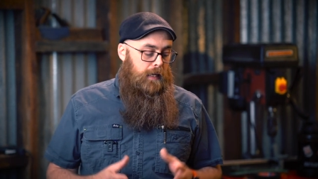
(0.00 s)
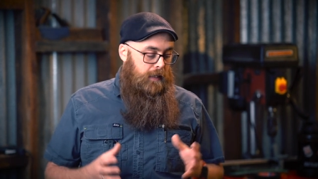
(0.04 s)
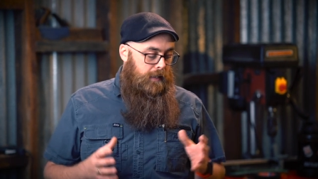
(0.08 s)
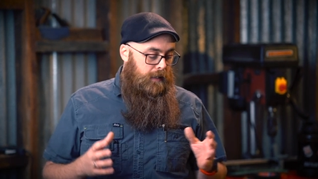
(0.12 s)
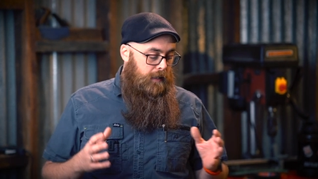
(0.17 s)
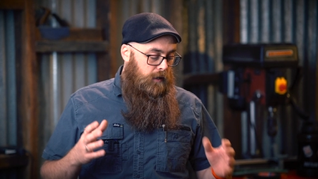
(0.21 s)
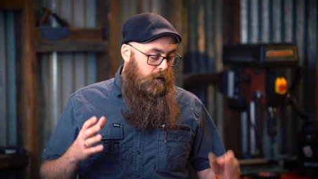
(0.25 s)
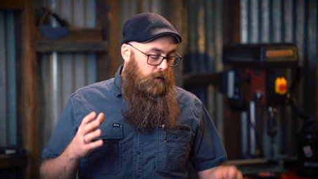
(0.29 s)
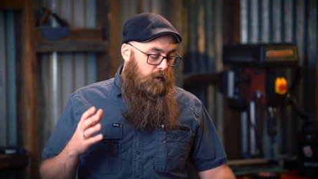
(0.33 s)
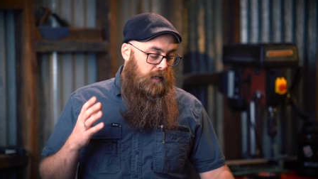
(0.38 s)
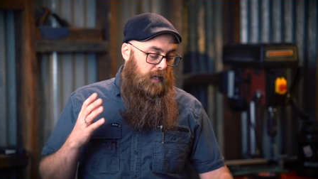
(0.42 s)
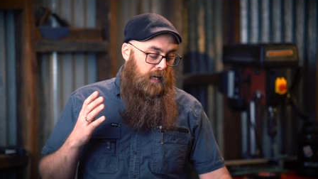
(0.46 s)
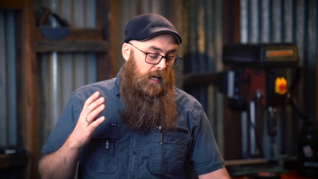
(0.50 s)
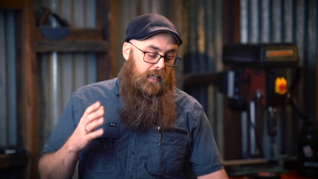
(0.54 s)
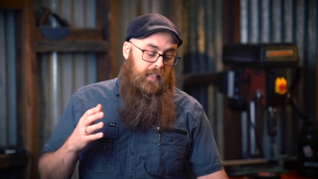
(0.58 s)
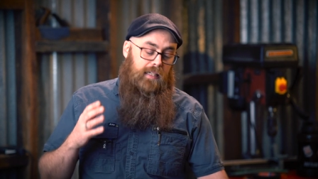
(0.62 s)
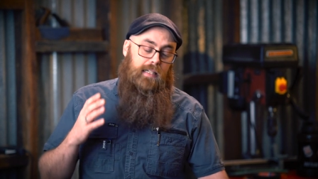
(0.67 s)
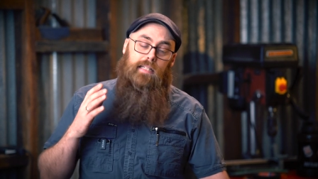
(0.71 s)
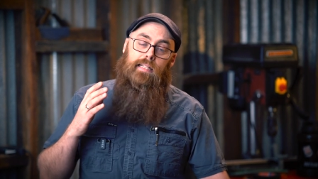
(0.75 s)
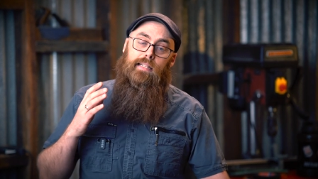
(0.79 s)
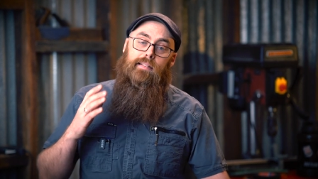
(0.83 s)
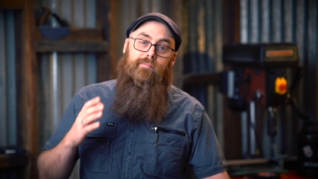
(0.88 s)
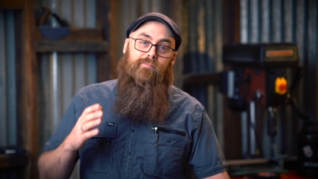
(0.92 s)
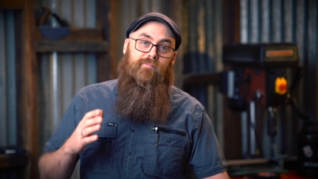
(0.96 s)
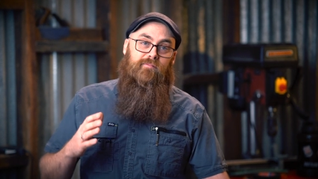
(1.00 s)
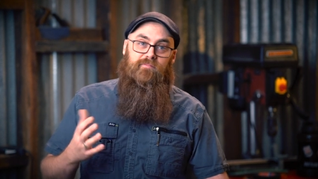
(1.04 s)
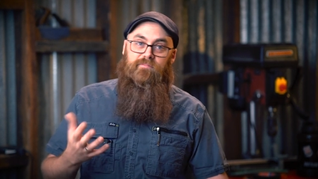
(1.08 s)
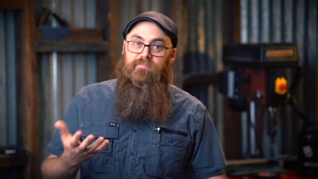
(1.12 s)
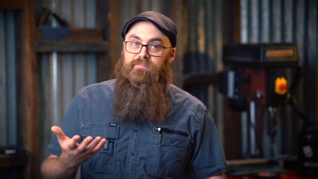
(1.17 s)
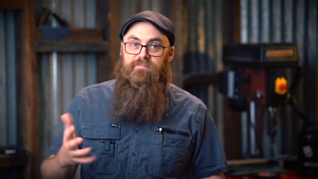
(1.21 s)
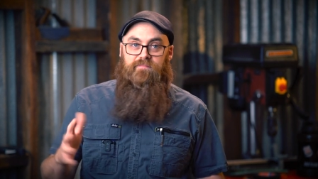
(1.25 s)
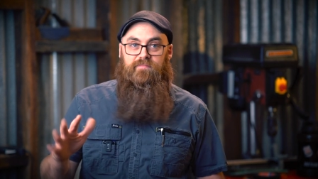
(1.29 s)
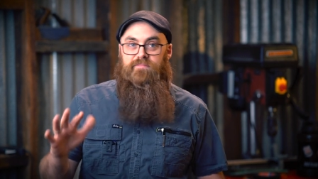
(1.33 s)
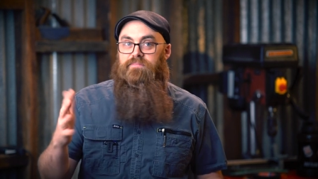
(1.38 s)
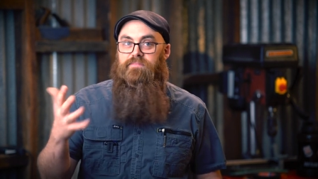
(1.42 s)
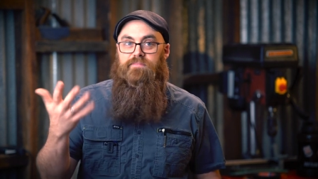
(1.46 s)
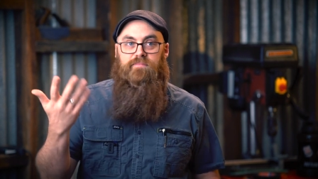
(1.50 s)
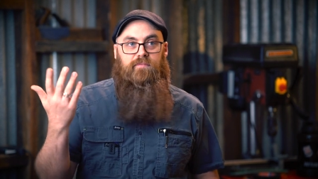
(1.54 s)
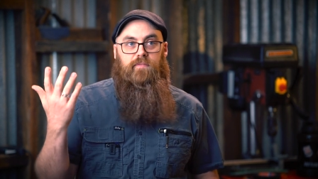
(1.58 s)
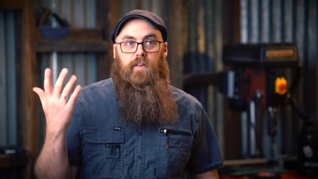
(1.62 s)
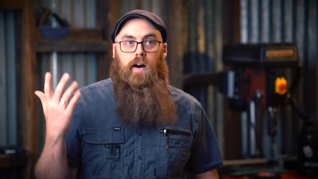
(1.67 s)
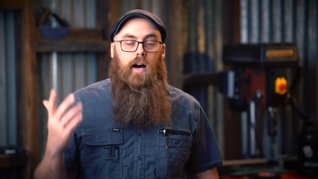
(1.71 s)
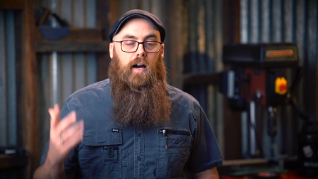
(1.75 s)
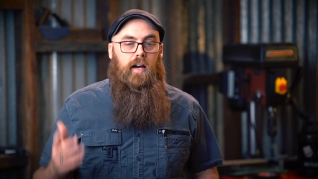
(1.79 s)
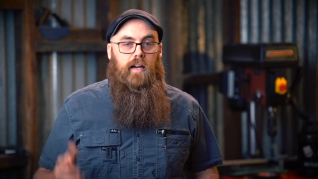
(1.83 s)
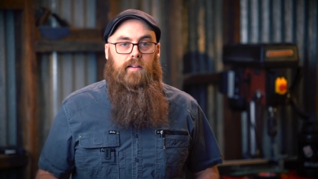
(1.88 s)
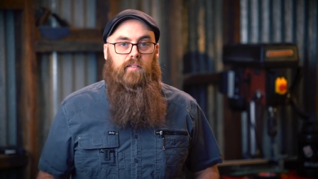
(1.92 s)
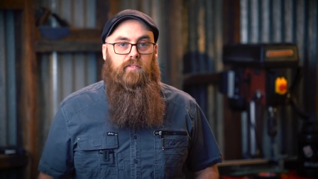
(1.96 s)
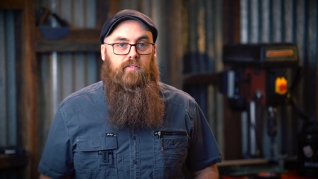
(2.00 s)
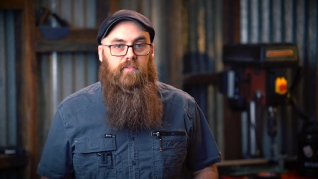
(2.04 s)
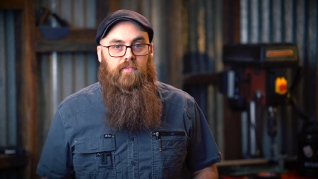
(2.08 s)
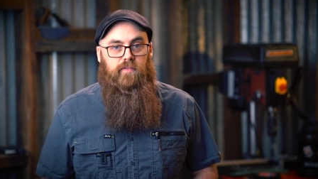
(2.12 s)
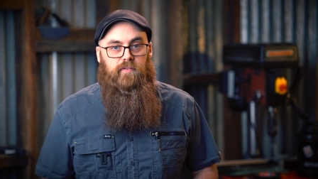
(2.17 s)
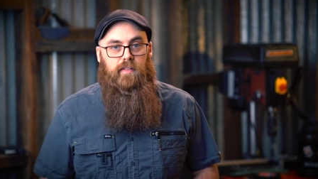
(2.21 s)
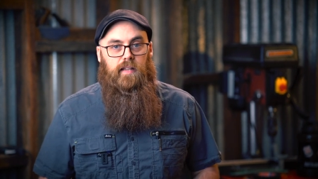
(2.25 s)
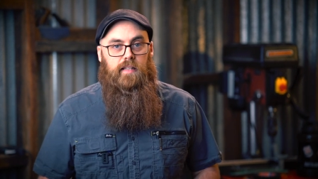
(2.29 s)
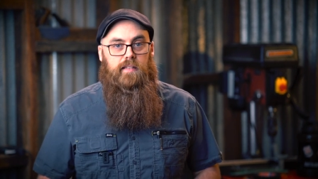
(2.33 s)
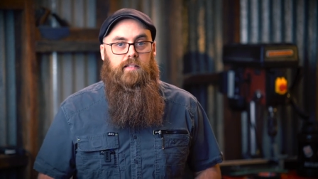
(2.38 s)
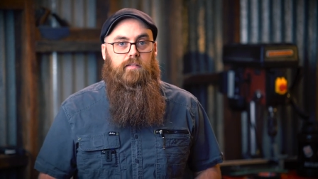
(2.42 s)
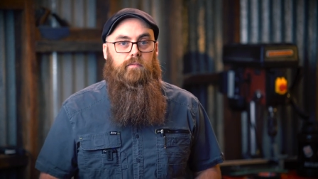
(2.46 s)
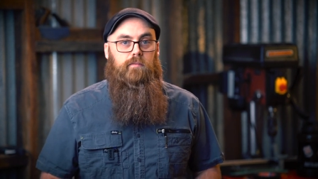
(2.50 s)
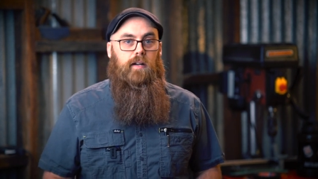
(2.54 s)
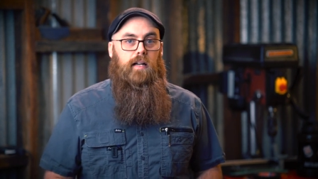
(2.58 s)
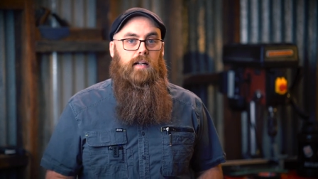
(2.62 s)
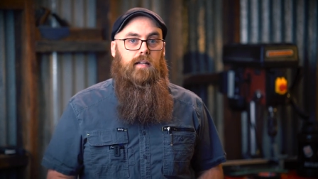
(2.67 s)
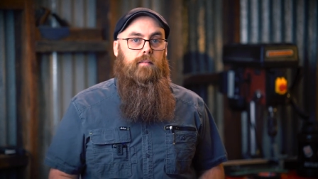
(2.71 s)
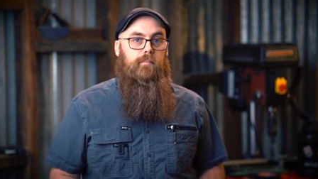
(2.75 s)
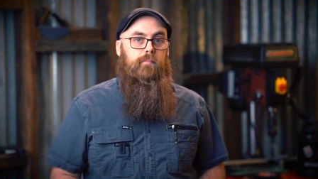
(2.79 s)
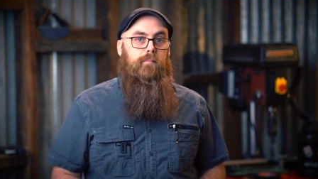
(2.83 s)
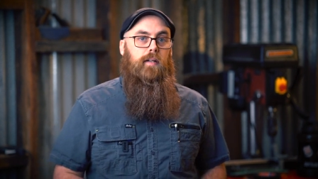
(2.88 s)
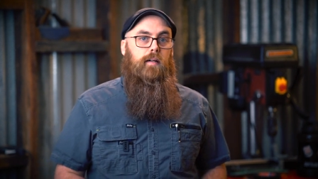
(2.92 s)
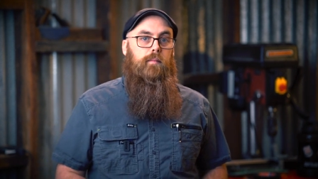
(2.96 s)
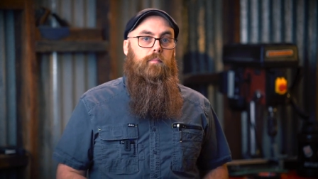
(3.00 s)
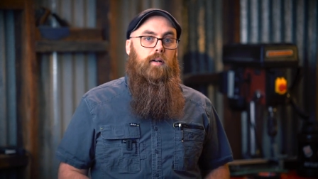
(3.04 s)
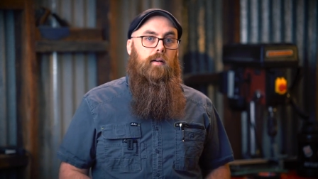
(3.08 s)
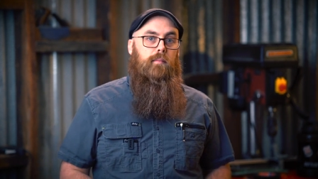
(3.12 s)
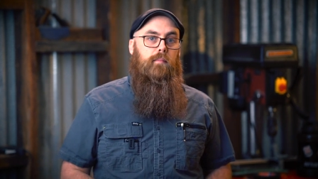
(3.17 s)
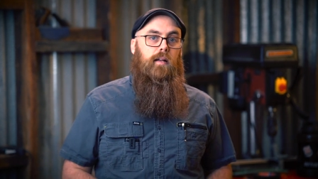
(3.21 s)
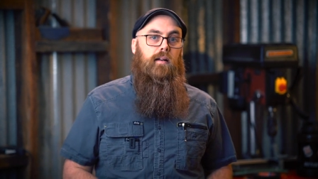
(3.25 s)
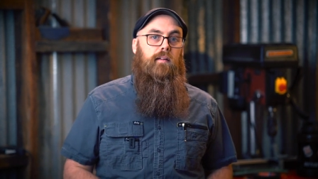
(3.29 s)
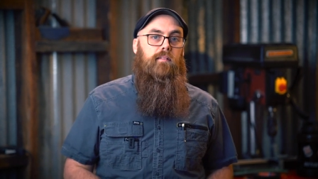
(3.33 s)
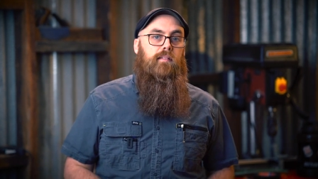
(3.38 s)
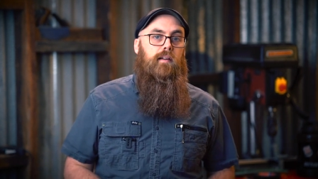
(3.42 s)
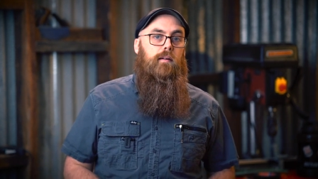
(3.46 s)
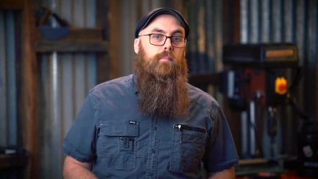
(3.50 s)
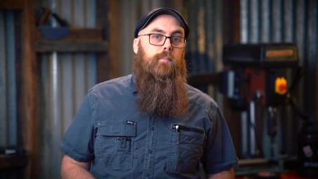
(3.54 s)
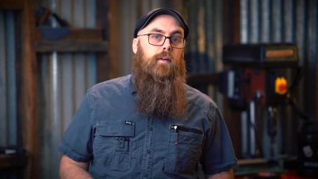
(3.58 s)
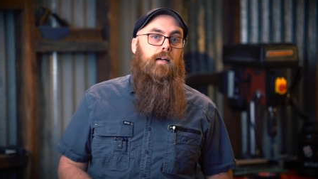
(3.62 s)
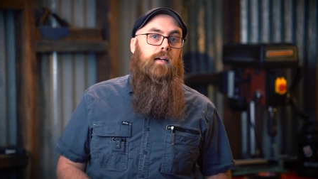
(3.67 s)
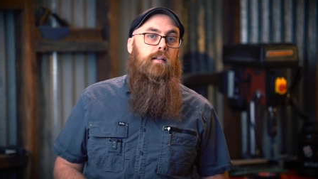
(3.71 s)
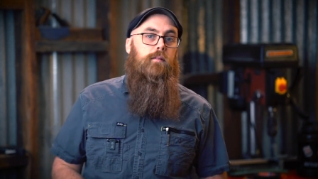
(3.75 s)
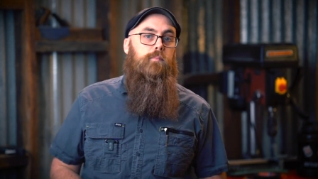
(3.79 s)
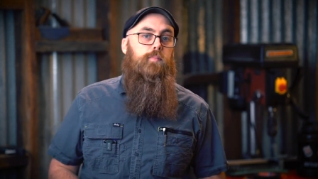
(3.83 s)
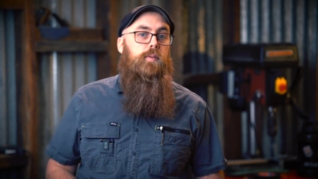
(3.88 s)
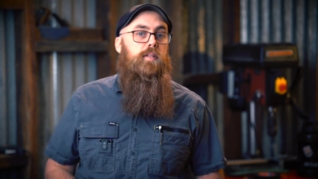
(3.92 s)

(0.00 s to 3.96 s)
Now, ninety-five, that's a random number I made off the top of my head,